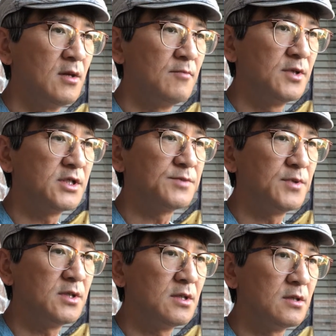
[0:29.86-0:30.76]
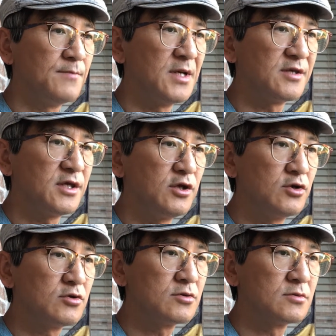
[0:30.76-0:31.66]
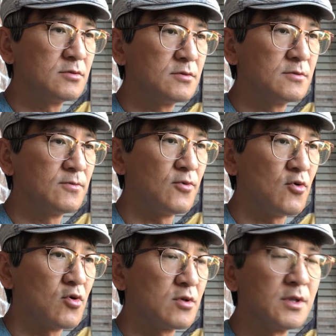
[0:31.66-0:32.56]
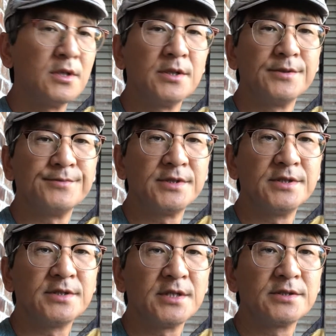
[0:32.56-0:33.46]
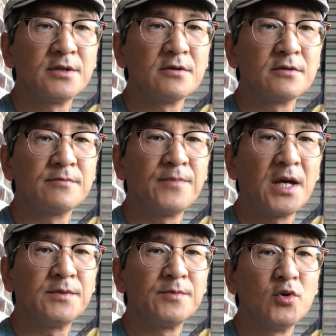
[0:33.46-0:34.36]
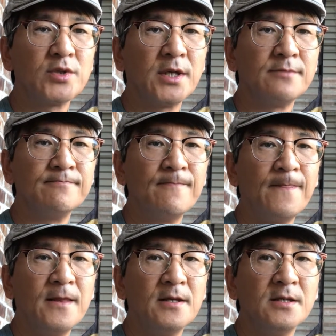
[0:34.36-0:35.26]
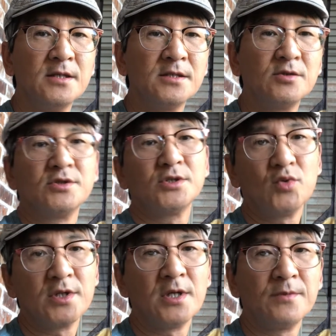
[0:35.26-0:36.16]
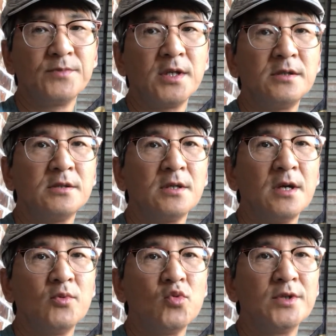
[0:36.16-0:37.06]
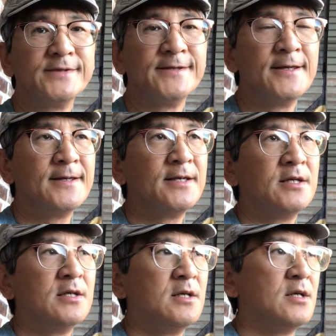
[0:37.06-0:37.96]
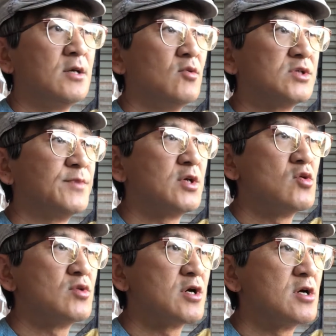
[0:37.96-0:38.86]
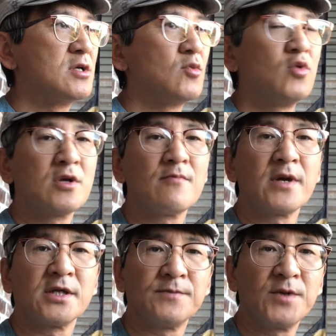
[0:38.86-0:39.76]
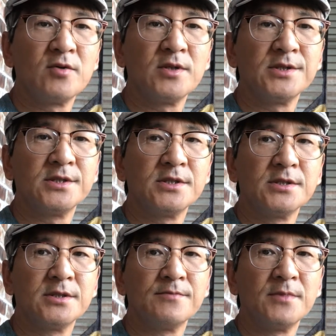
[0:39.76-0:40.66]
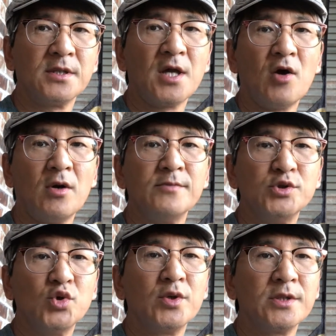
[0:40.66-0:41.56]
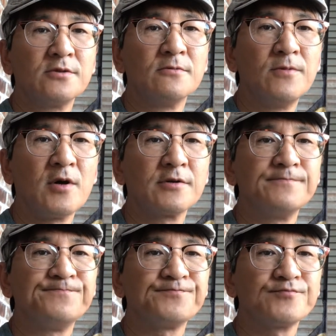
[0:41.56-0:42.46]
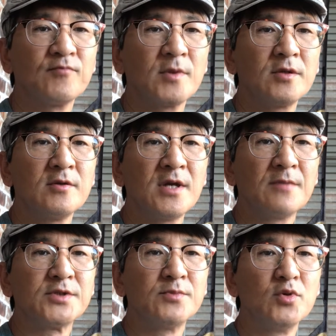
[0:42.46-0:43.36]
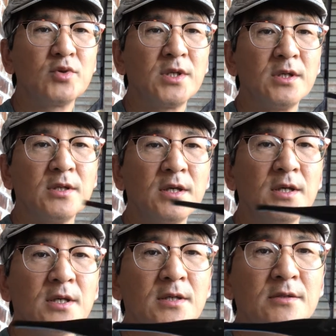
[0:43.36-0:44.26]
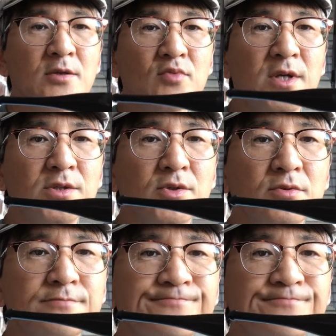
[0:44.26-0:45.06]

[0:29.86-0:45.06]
But it's been about a year for since I started pipe smoking. So just want to update everyone what's been going on, what are my experiences, and how I'm enjoying it so far. Today I'm smoking in a Lorenzo,